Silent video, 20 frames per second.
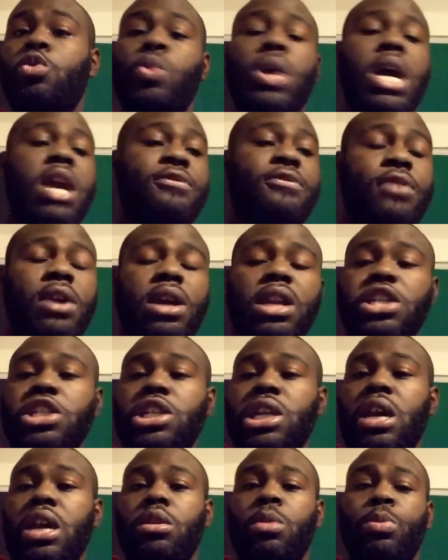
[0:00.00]
We got to figure this
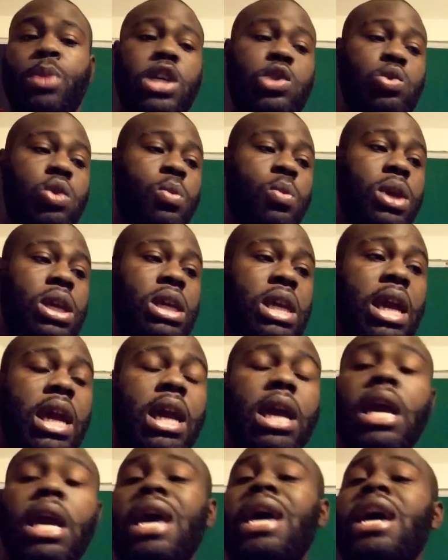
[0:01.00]
shit out the best way we
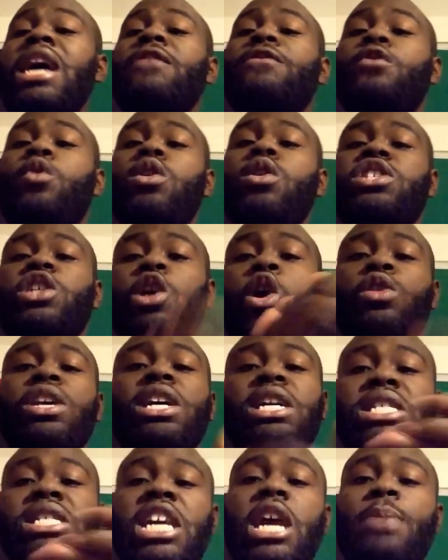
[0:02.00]
can. And of course, the only
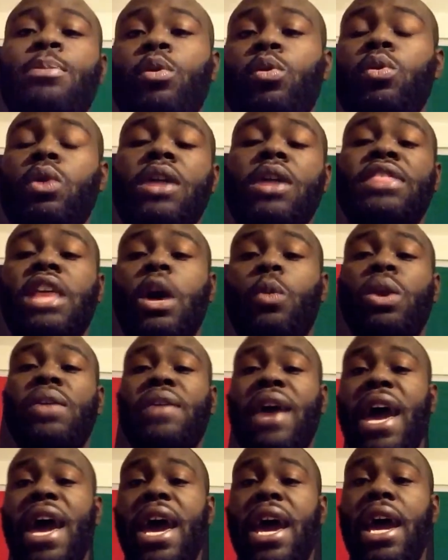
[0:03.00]
example that we
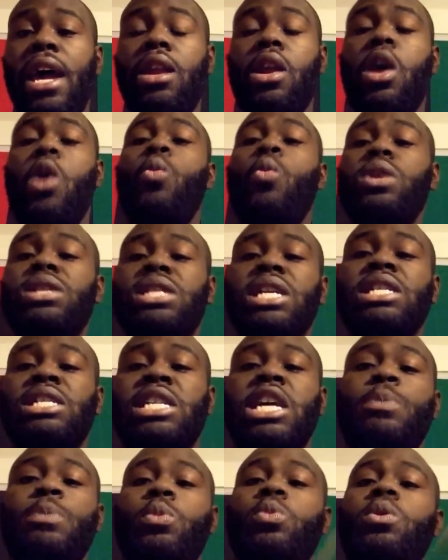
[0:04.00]
had was the
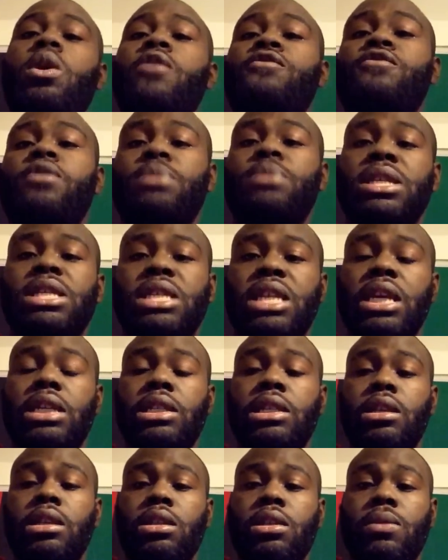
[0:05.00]
example from the
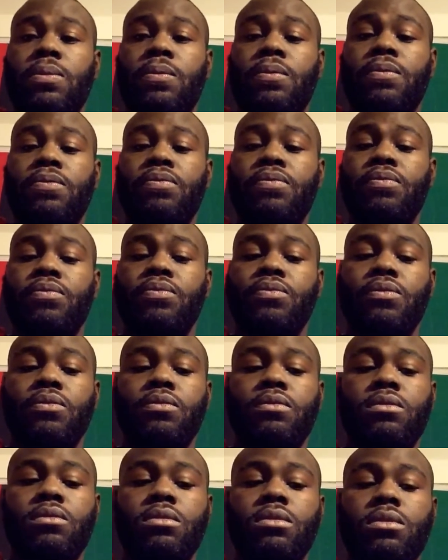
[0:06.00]
60s,
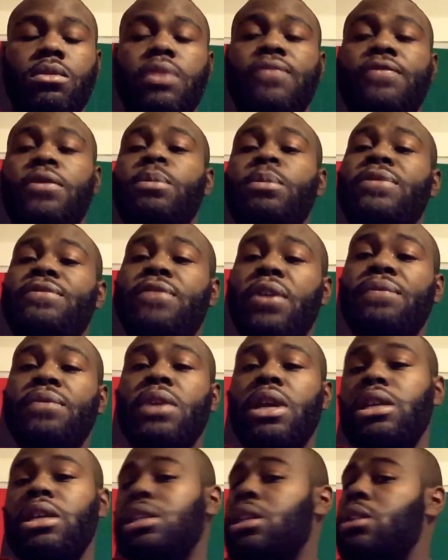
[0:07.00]
from the
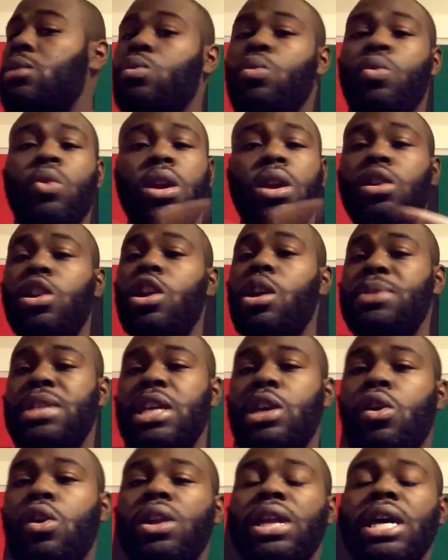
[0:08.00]
50s, and what, you know what I'm
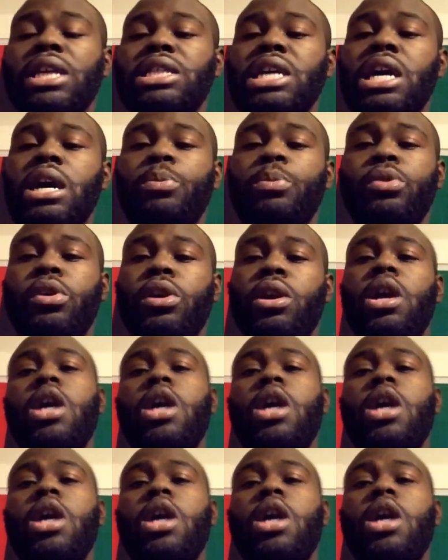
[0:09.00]
saying, all that time period.